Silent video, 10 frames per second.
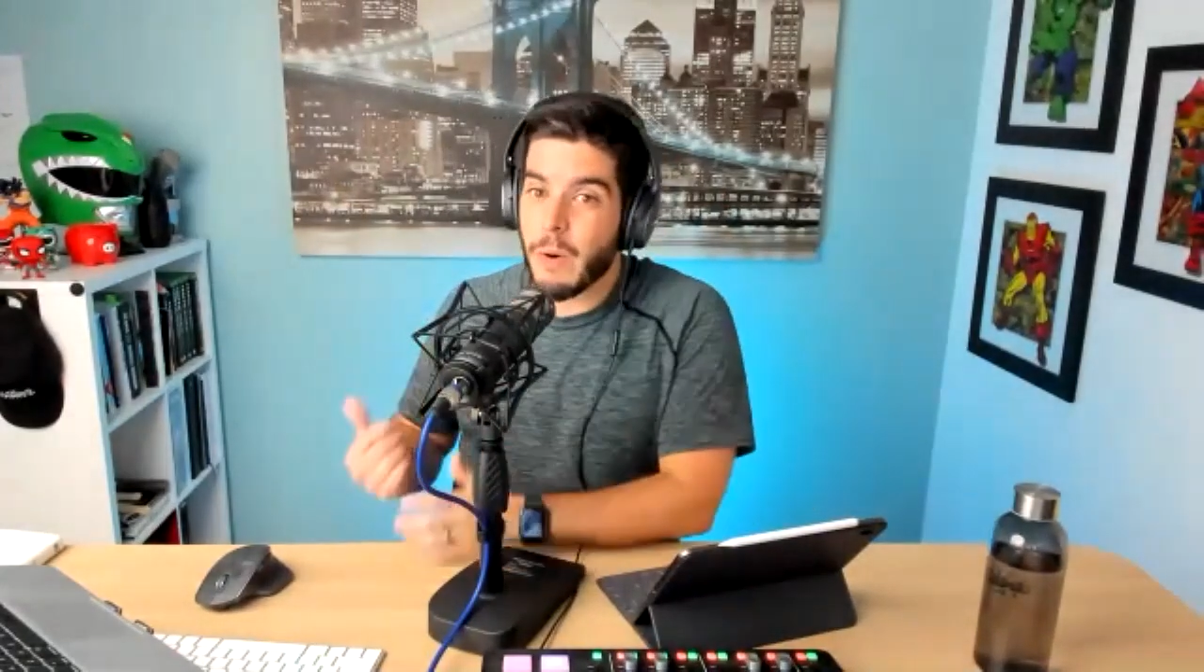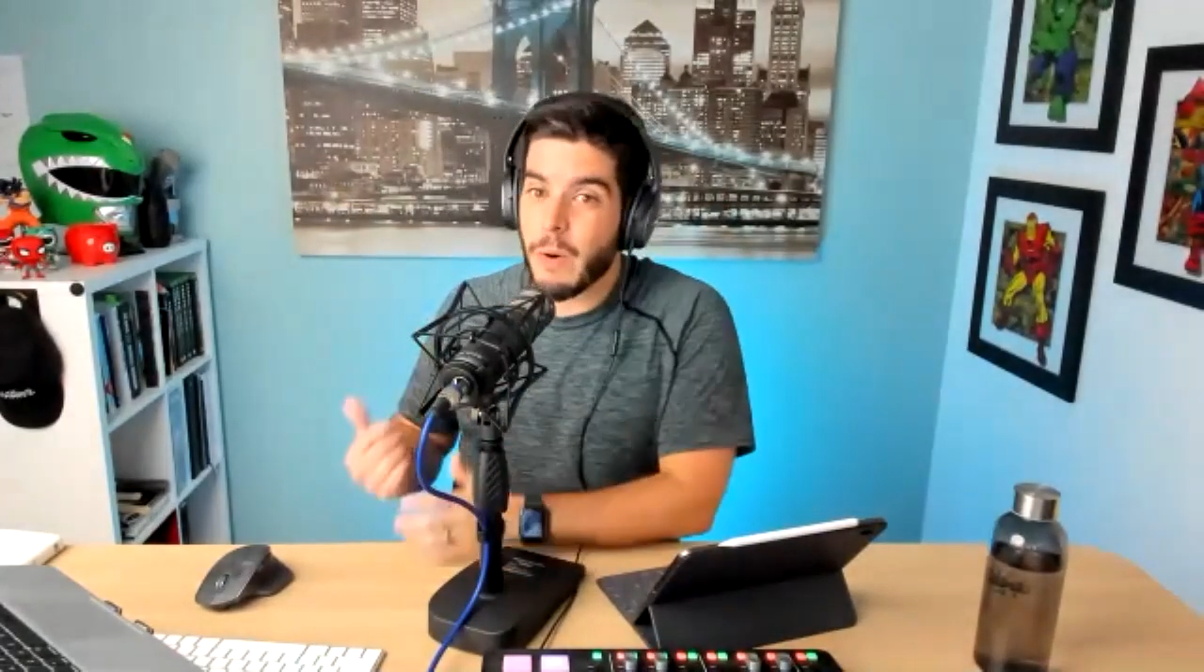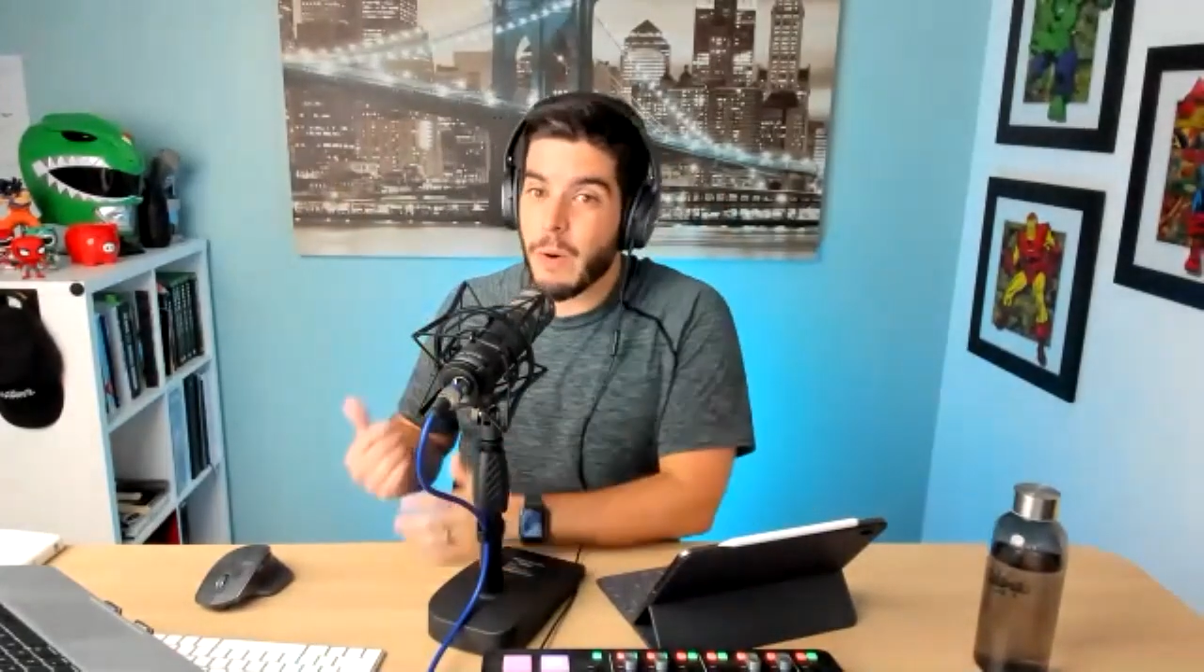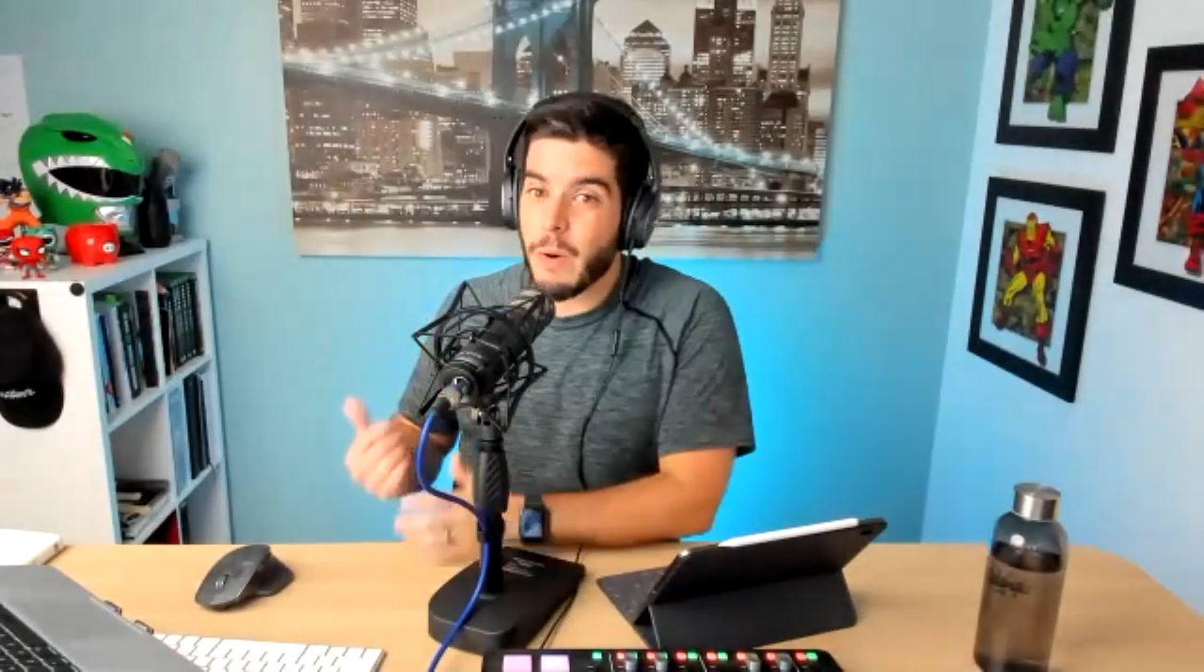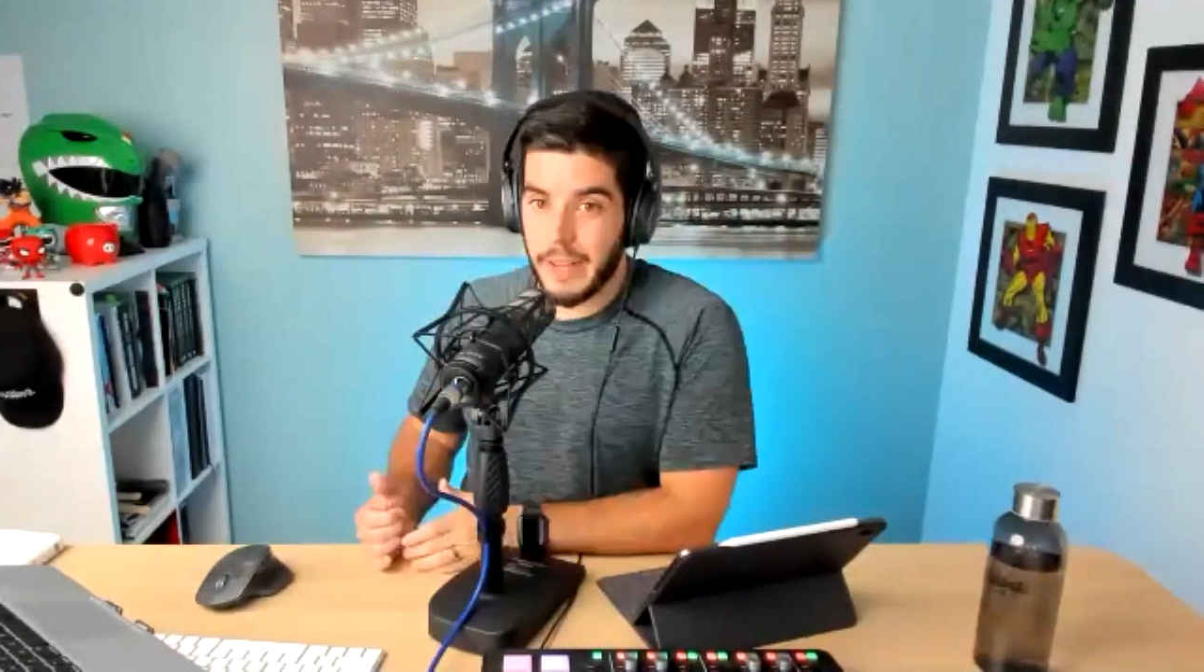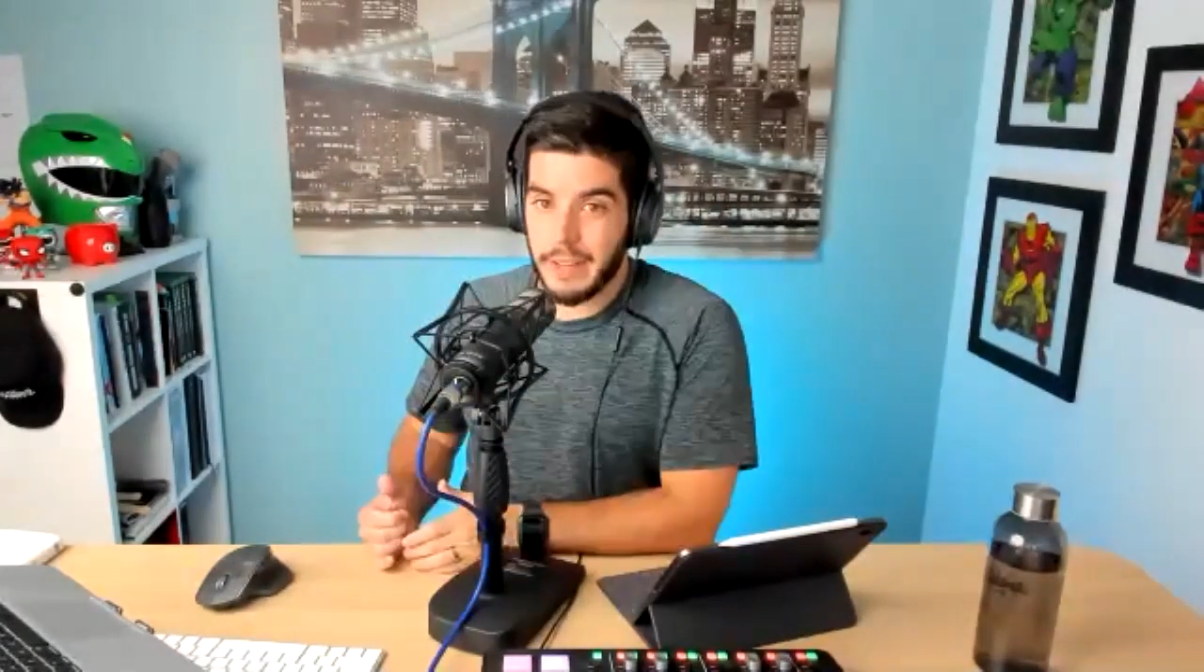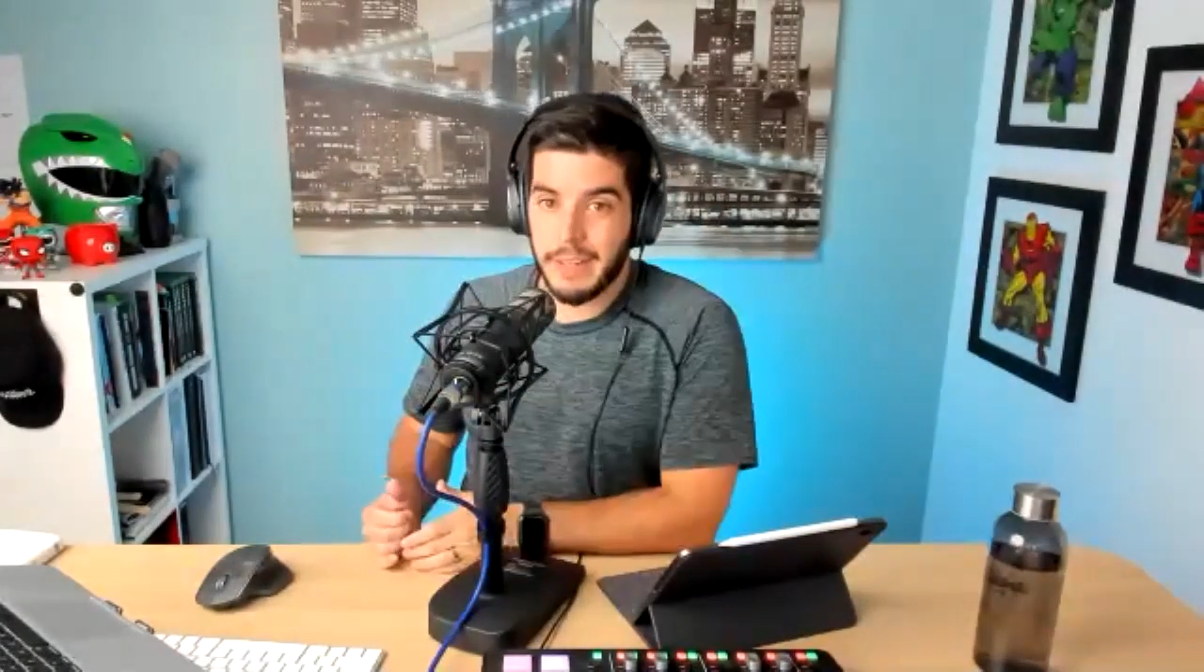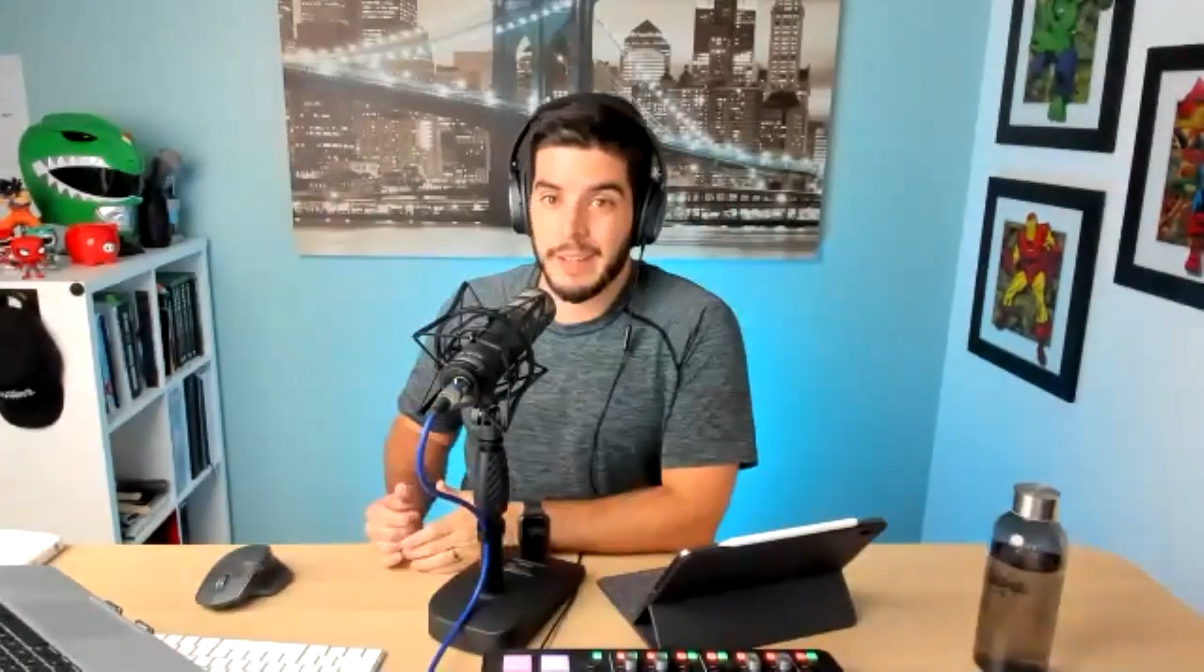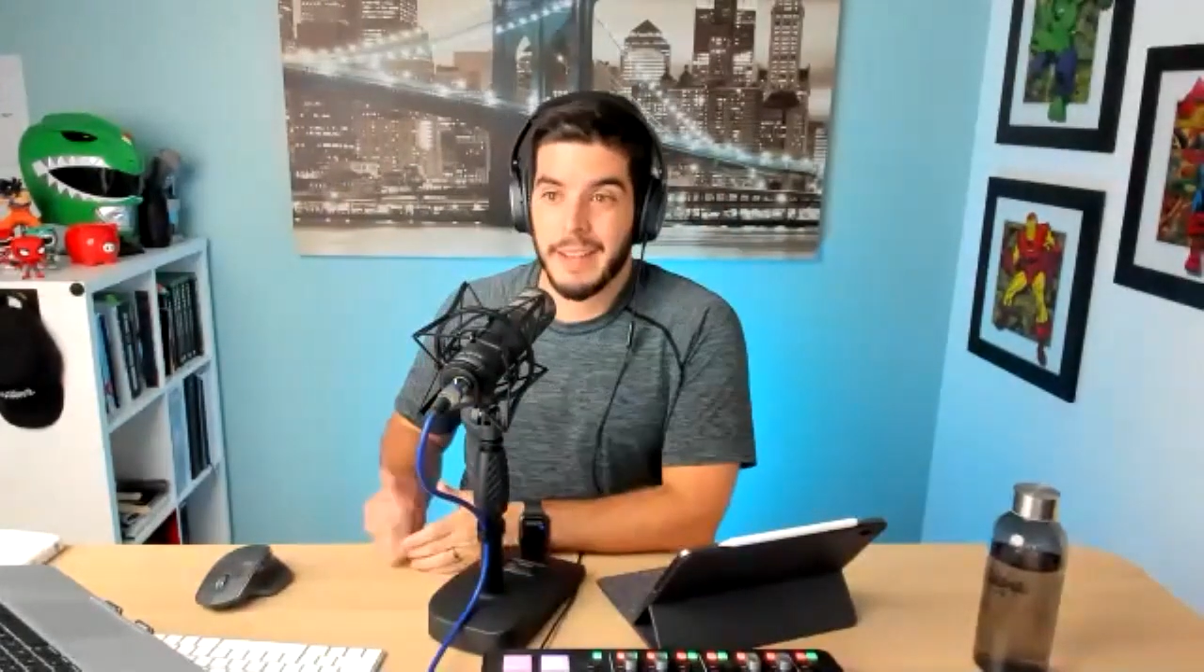want it,